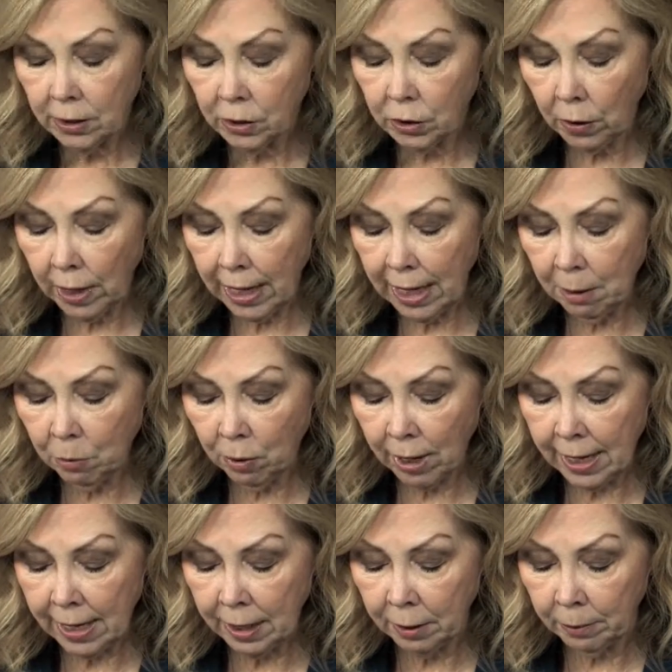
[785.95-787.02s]
So
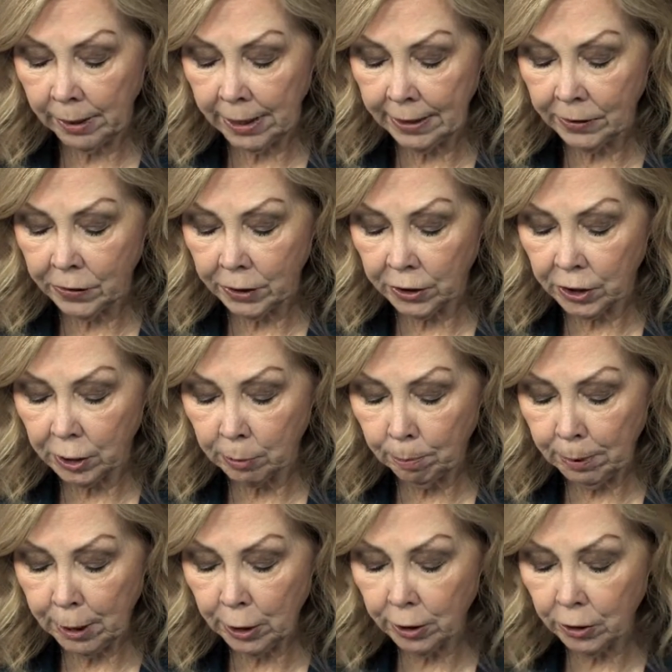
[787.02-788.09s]
Abraham is the
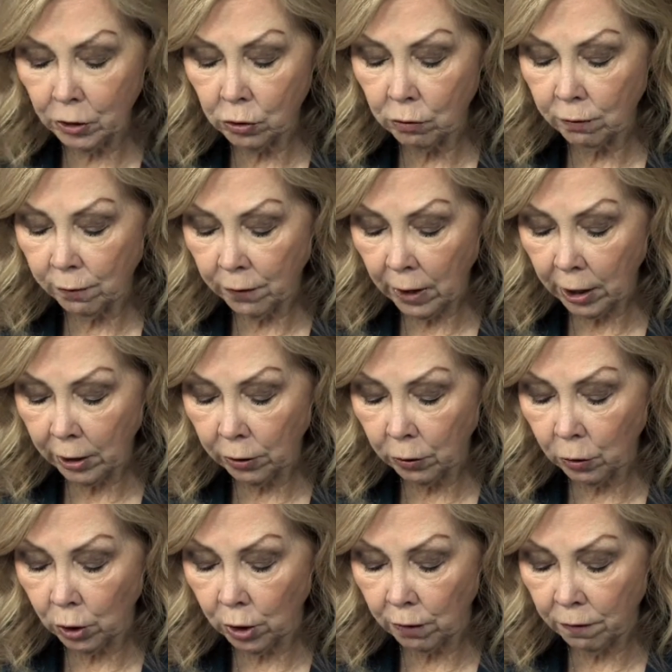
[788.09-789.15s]
spiritual father
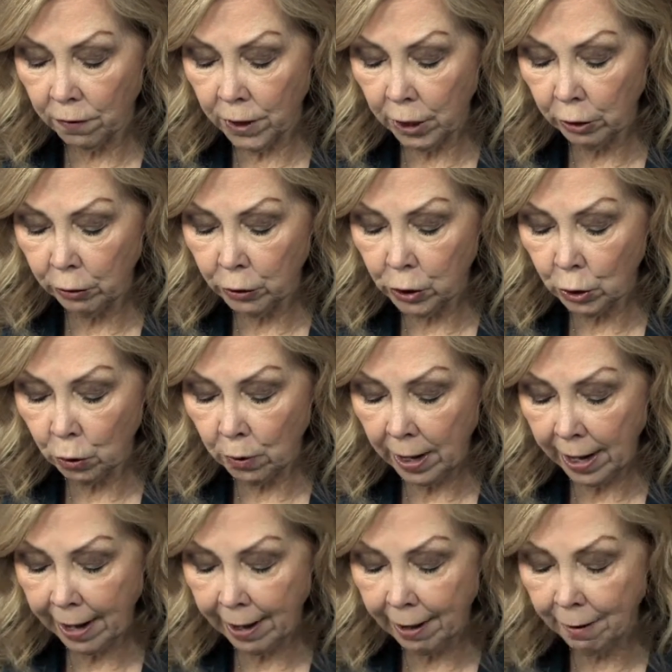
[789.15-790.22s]
of those who
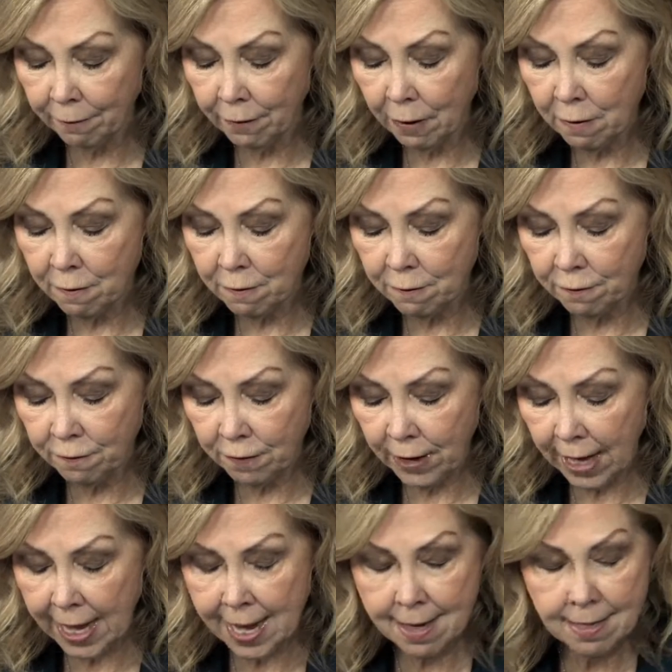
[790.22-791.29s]
have
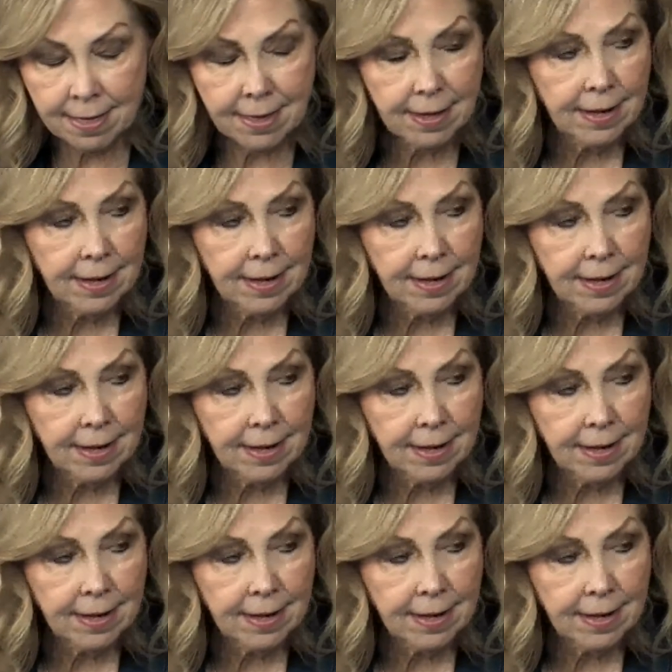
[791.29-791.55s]
faith.